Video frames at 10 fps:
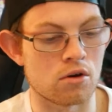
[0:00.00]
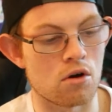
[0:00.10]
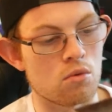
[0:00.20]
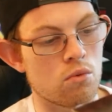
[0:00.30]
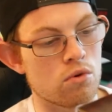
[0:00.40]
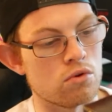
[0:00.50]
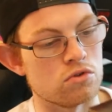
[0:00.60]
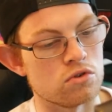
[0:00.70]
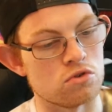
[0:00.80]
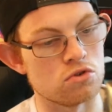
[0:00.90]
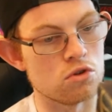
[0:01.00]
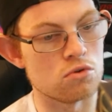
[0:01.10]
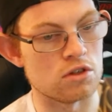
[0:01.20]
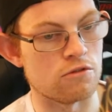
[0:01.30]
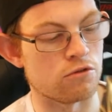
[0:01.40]
got was
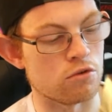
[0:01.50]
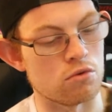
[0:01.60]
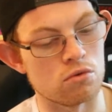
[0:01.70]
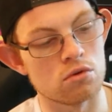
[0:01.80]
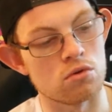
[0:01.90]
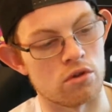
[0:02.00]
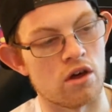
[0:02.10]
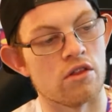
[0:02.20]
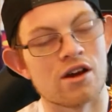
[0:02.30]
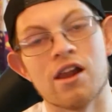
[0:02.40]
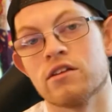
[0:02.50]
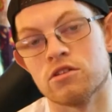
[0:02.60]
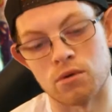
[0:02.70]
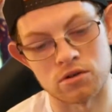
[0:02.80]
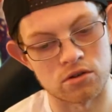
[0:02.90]
Doozy Fruit, or the other
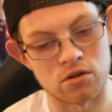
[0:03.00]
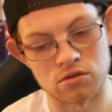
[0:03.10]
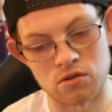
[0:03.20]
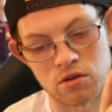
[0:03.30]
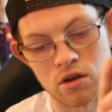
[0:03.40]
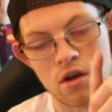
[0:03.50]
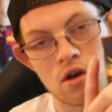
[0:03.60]
collector's box I got, sorry,